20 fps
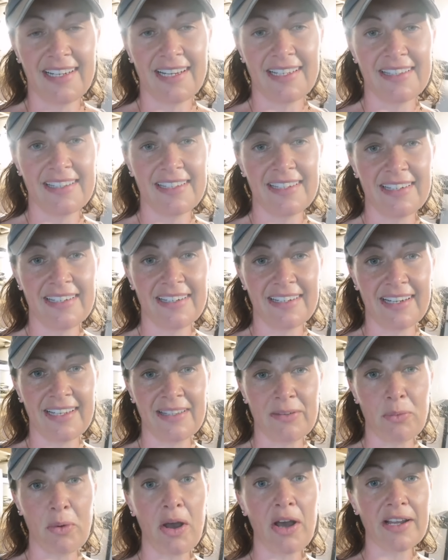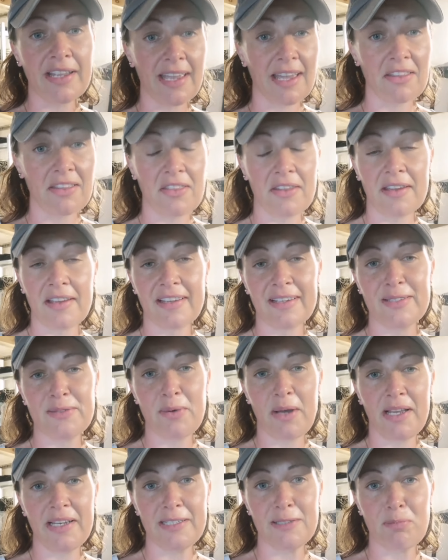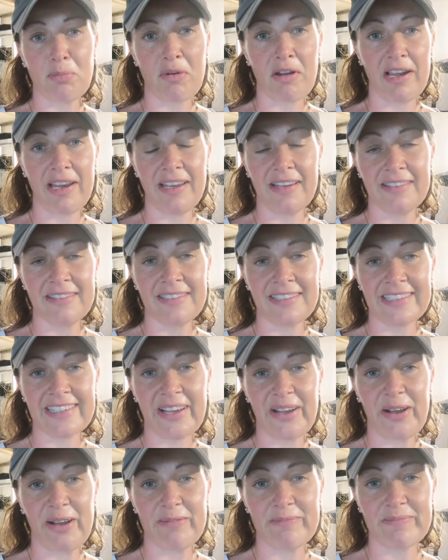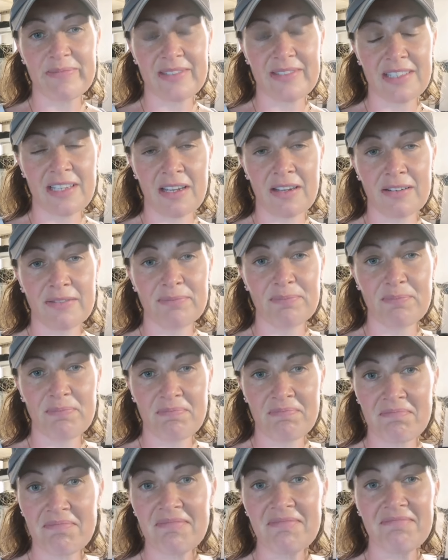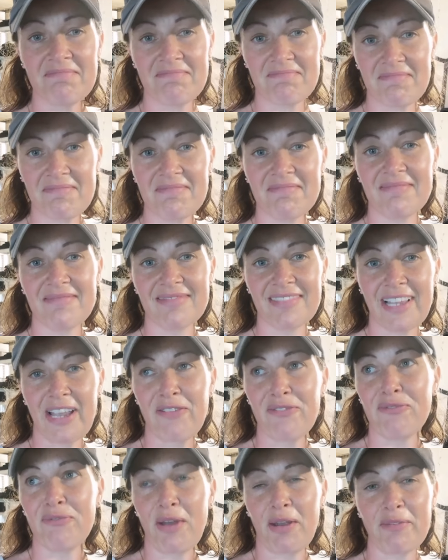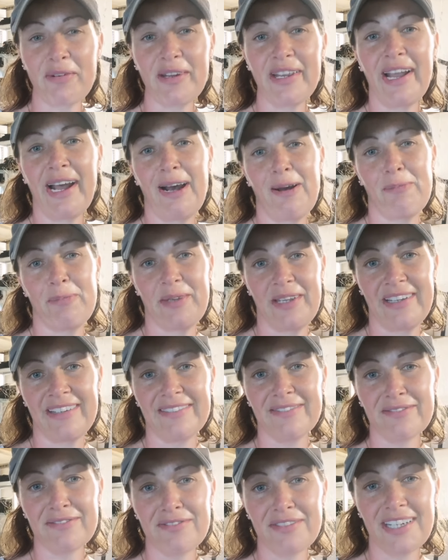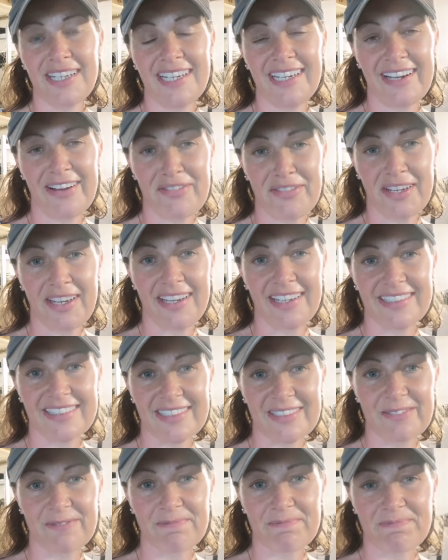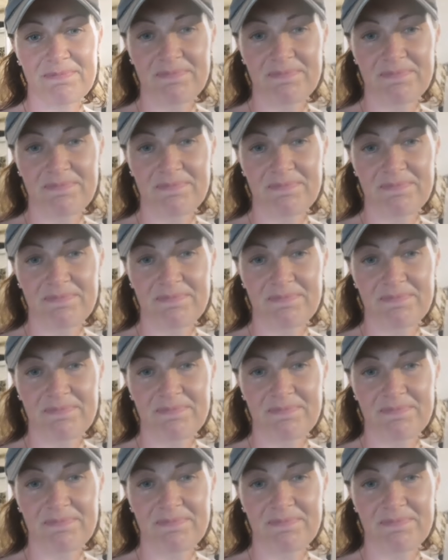the work ethic as well is brilliant. So yeah, very happy, really loving it.